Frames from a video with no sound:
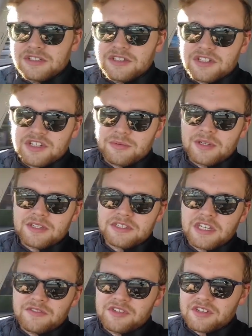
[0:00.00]
dealership and
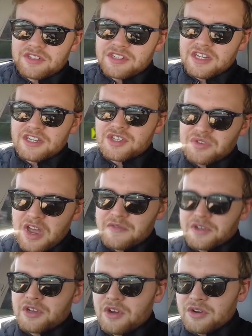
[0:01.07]
see if you can test
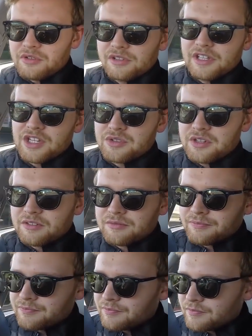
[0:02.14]
drive a Kona electric
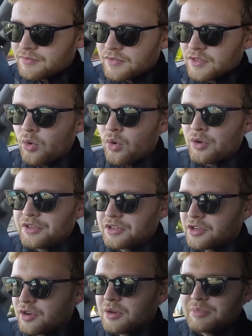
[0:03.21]
or you
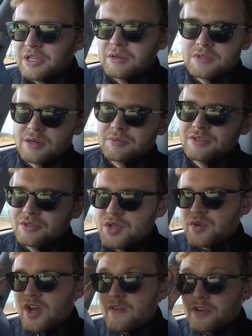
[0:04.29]
could go to BMW
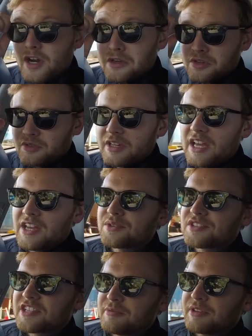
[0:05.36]
and drive an i3s
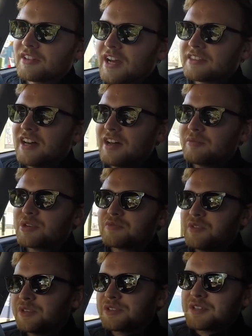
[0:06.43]
or something like that, which
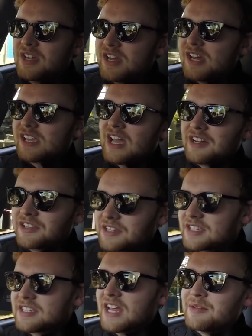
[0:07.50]
feels kind of the
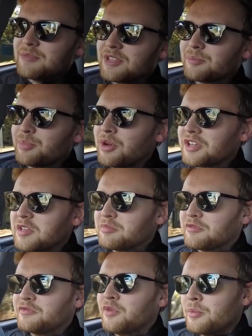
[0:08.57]
same in the perky
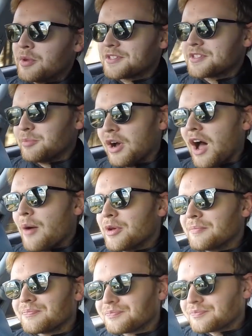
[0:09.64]
performance department.